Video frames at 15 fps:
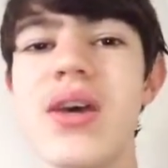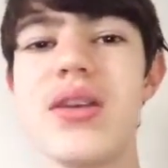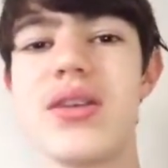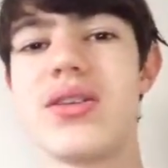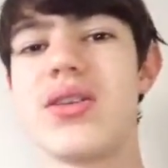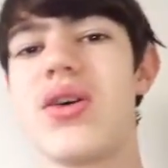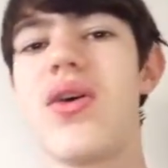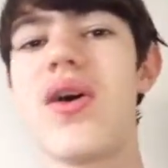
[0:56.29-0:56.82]

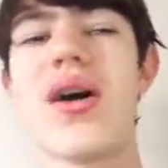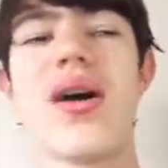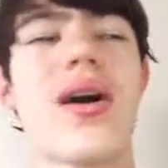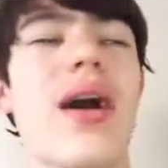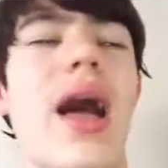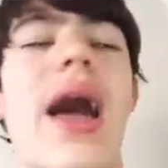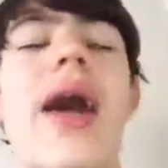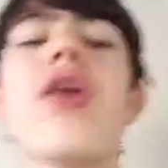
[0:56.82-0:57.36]
So,
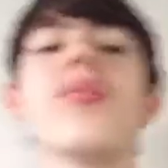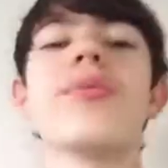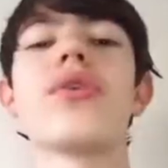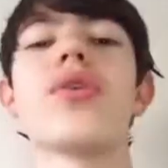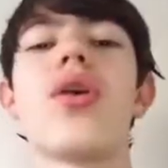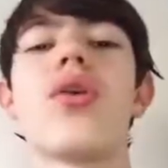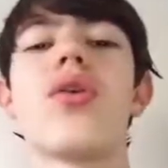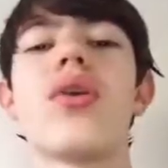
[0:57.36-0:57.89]
I hope
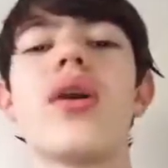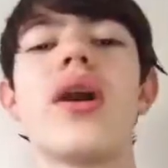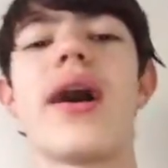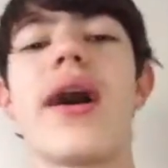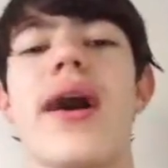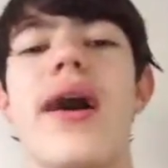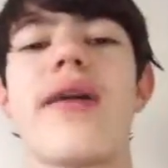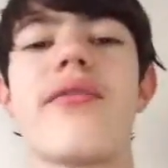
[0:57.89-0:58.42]
you all
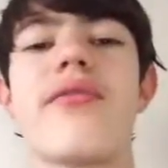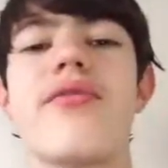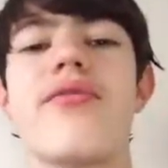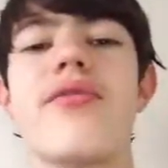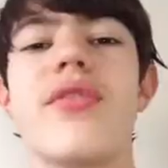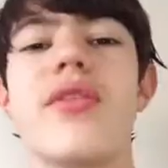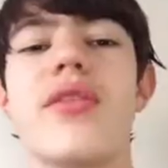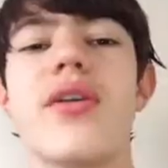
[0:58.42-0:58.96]
have